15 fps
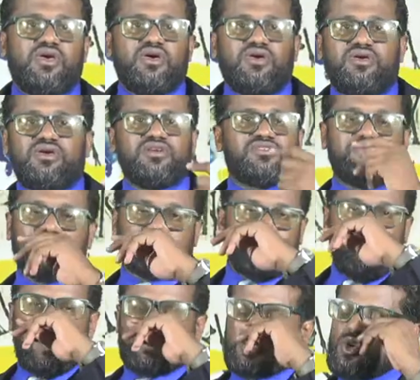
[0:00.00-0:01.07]
You're supposed to
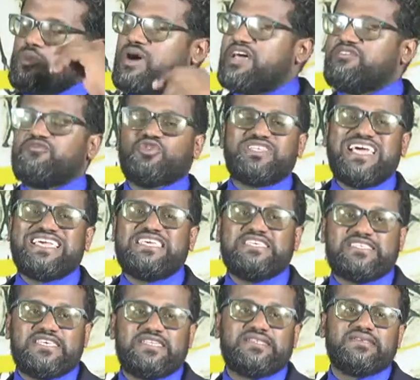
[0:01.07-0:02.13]
wash nobody's foot and
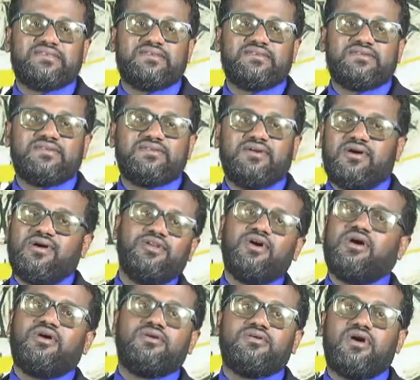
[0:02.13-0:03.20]
kiss it. Oh
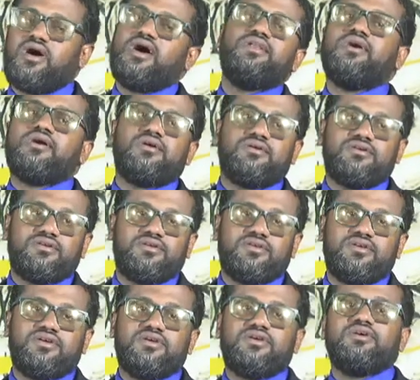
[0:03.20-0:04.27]
no, oh no.
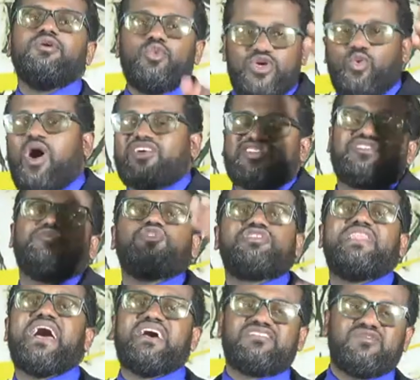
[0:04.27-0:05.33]
We washed foot
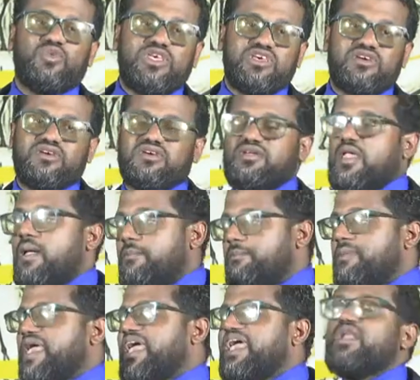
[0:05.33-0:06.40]
last week.
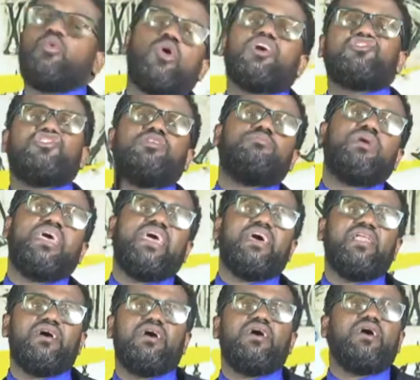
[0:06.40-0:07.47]
Male washing
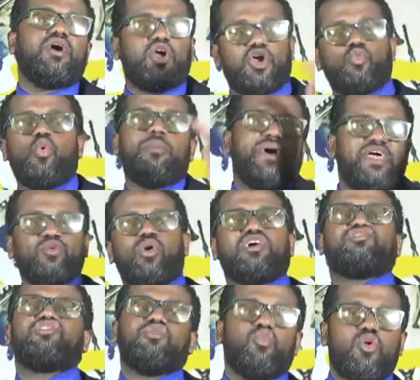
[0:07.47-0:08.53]
male, woman
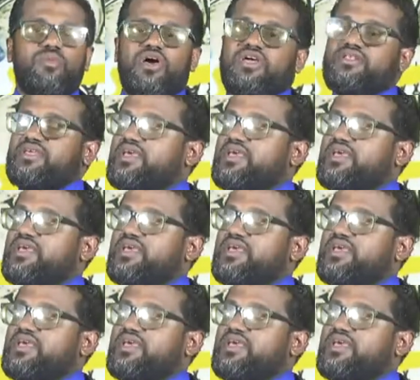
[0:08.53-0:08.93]
washing woman.